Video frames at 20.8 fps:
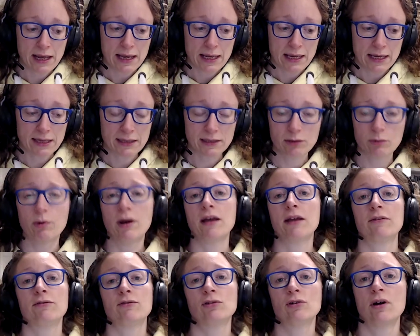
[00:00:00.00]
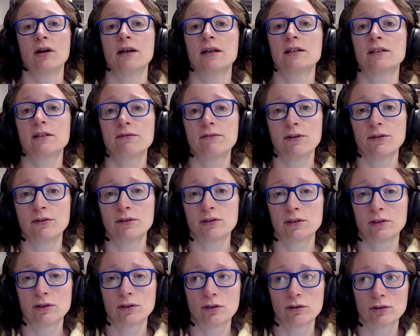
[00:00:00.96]
is a way of trying to focus
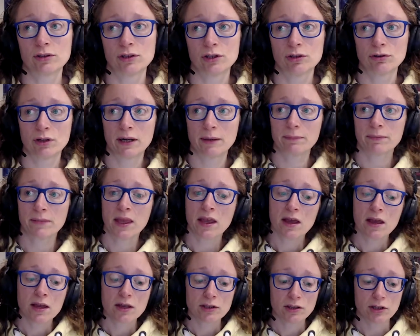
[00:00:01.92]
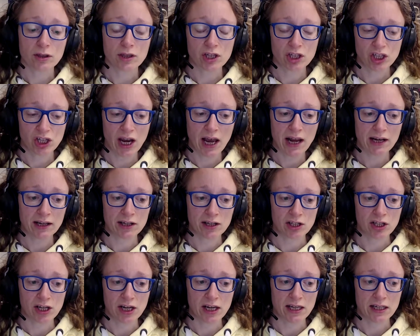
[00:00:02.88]
and concentrate. So the
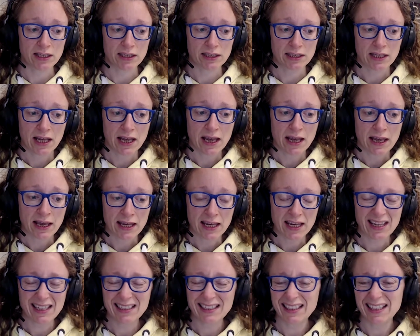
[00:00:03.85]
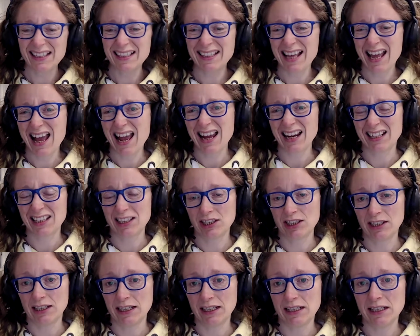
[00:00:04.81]
challenge is is this
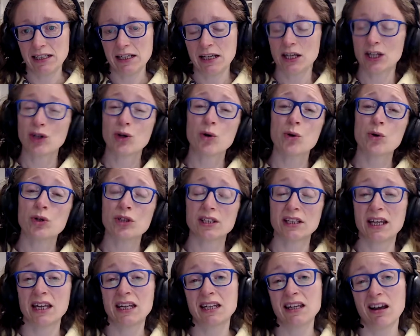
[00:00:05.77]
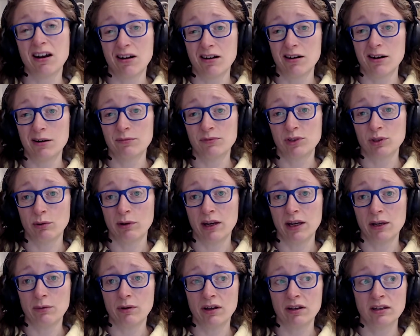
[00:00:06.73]
actually causing any harm to
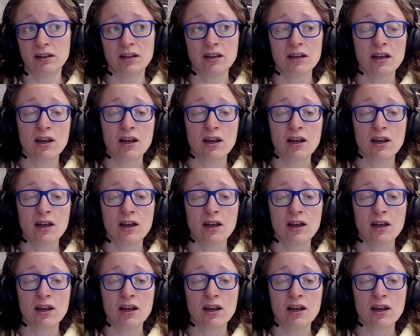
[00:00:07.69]
anyone?